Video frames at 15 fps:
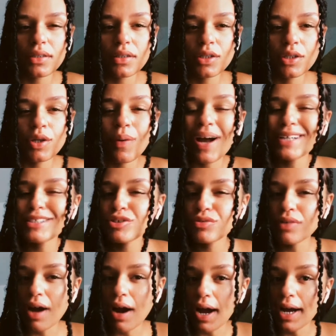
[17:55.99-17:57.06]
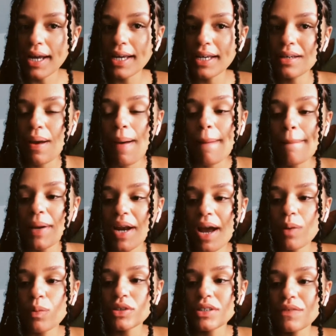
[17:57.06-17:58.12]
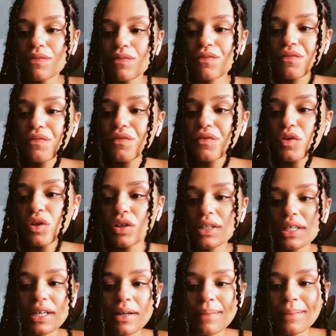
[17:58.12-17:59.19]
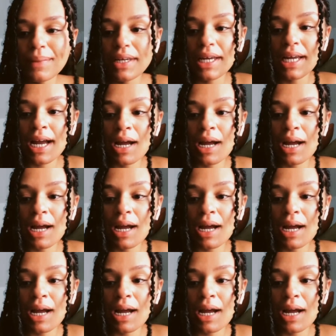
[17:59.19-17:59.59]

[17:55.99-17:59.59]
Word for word: You know, I tried, but I wasn't fully committing.